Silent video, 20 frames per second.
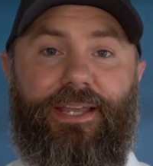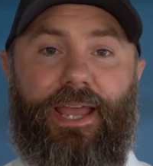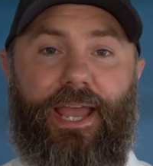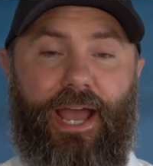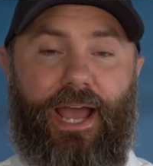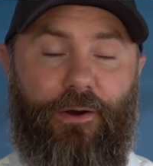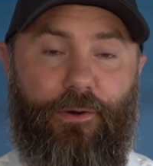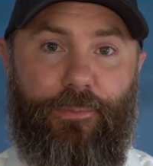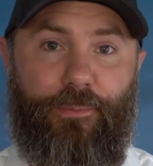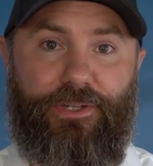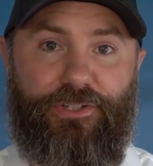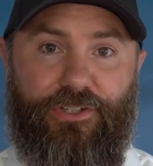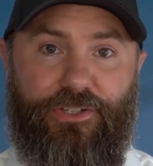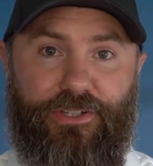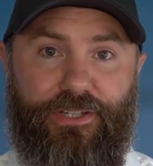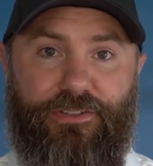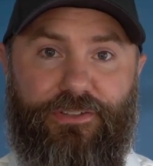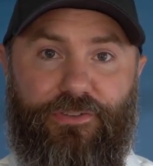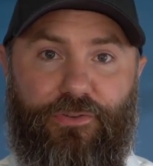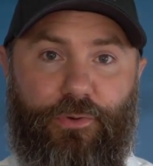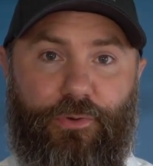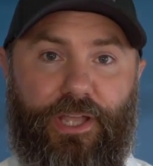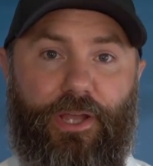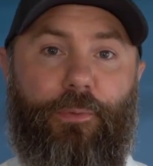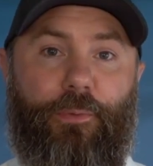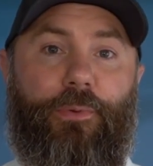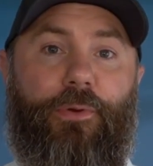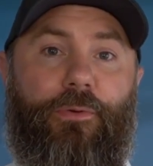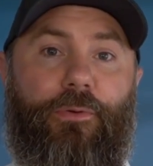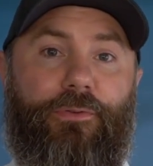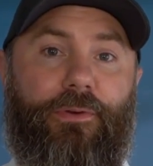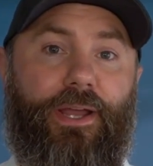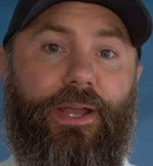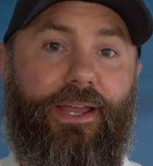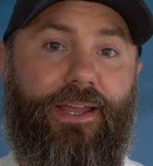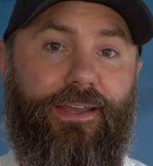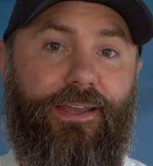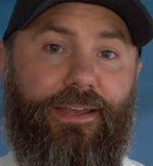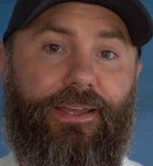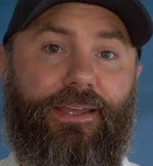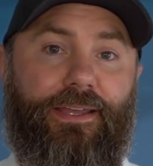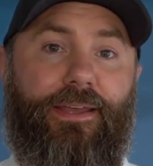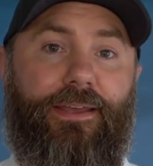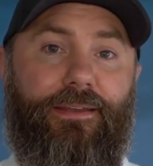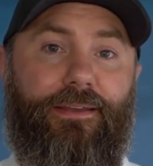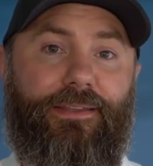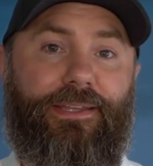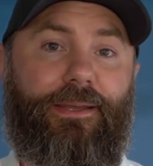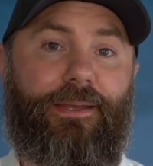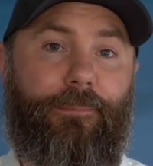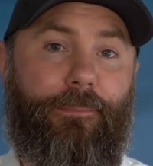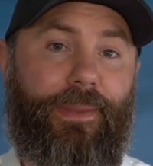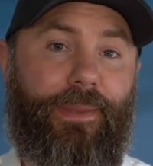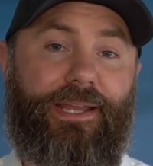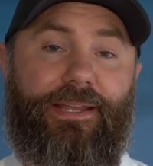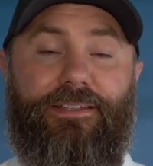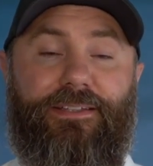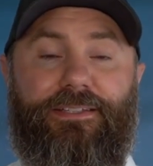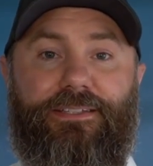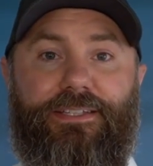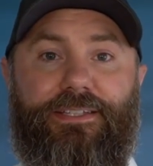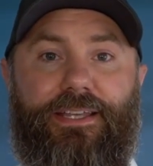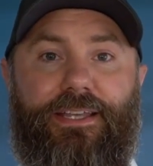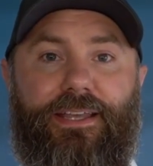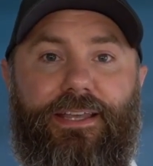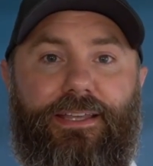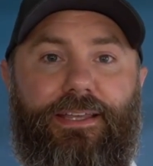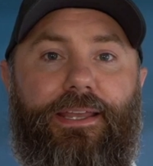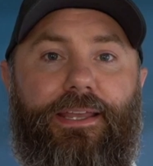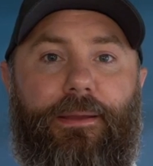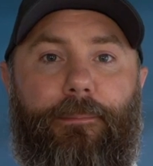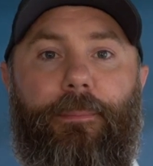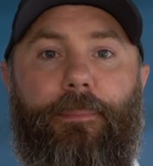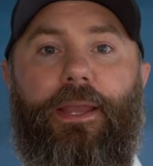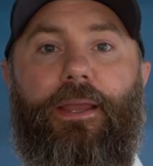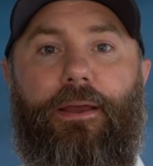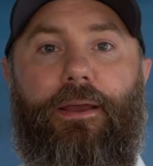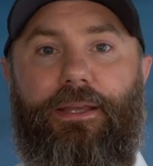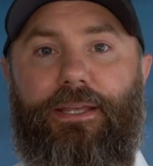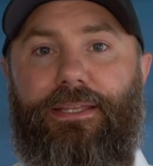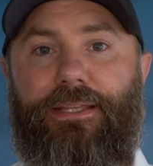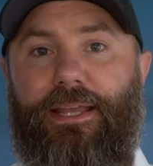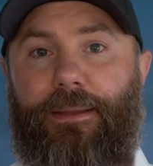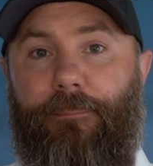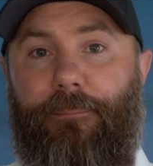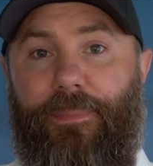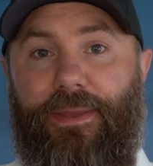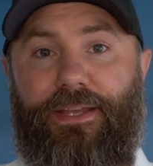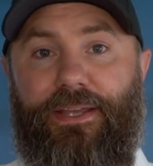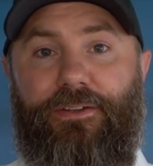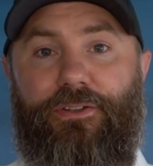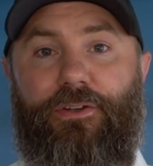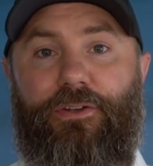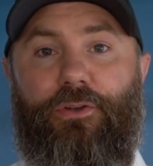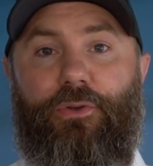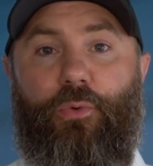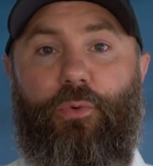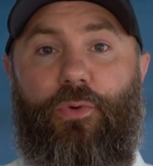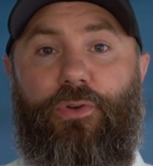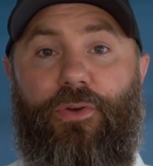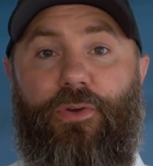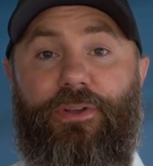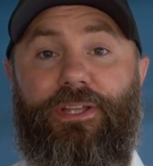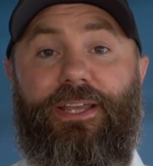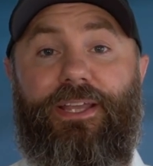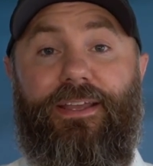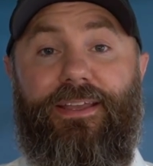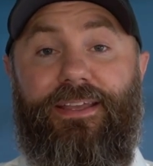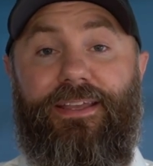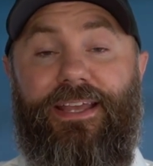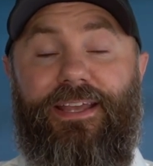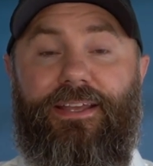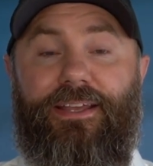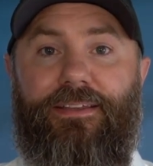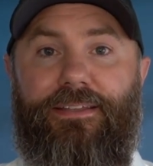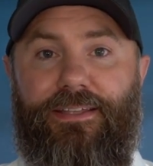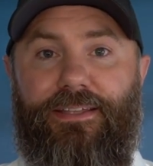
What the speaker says: Our mission is to help you find the best city in Maryland that meets your unique needs.